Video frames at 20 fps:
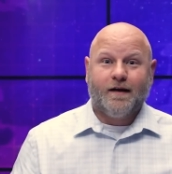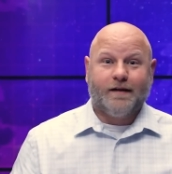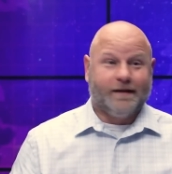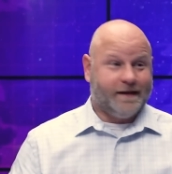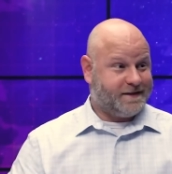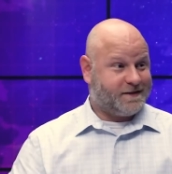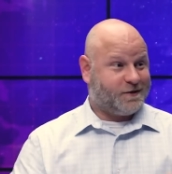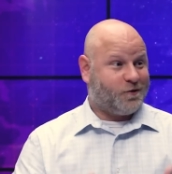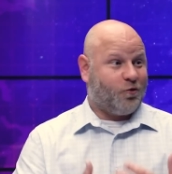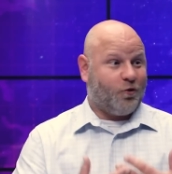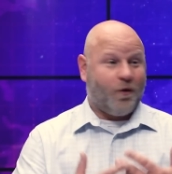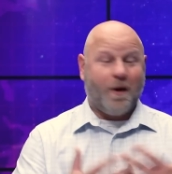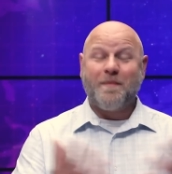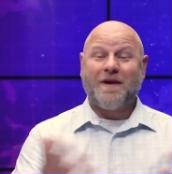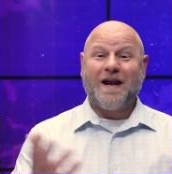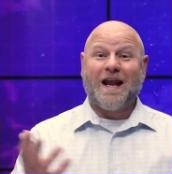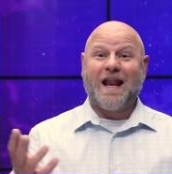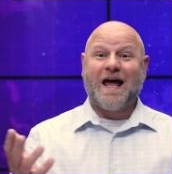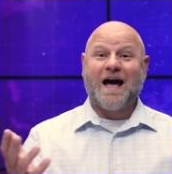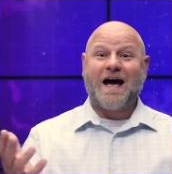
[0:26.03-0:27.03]
Let's
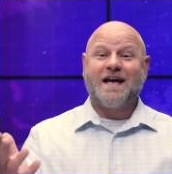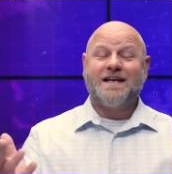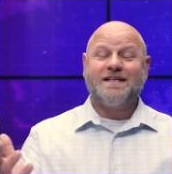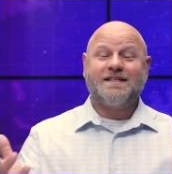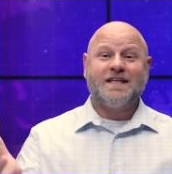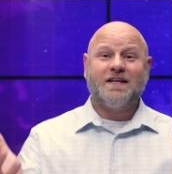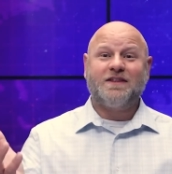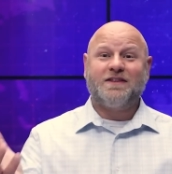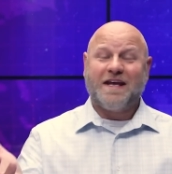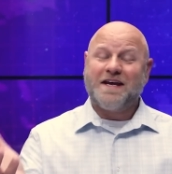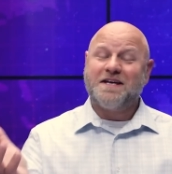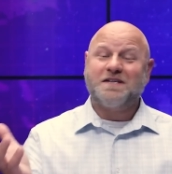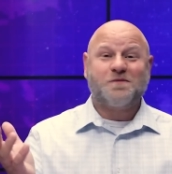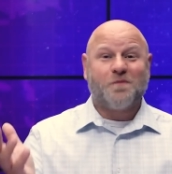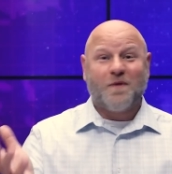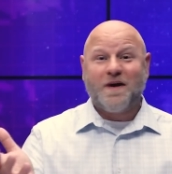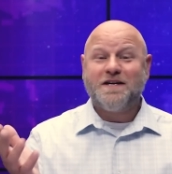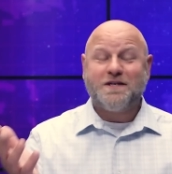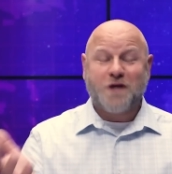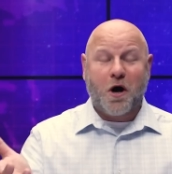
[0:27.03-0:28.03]
criminalize the things
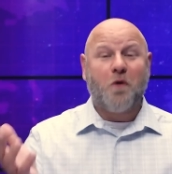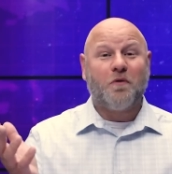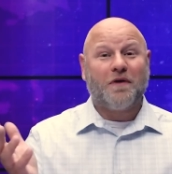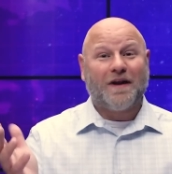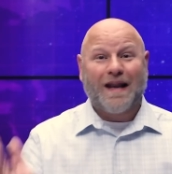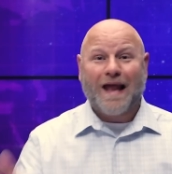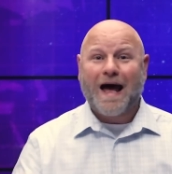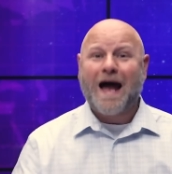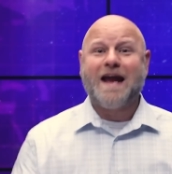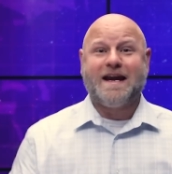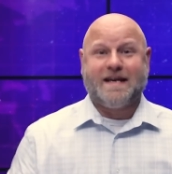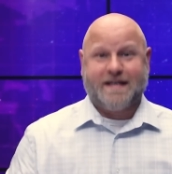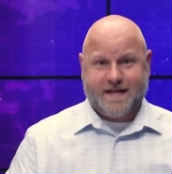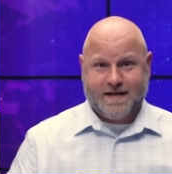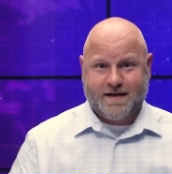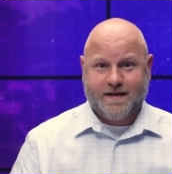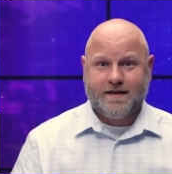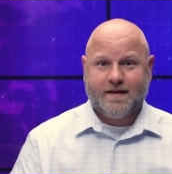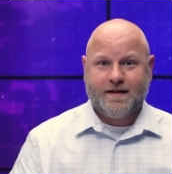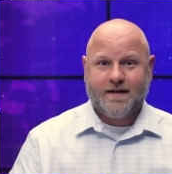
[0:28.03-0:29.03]
we don't
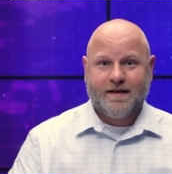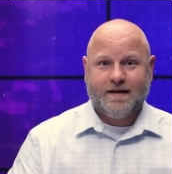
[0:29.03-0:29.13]
like.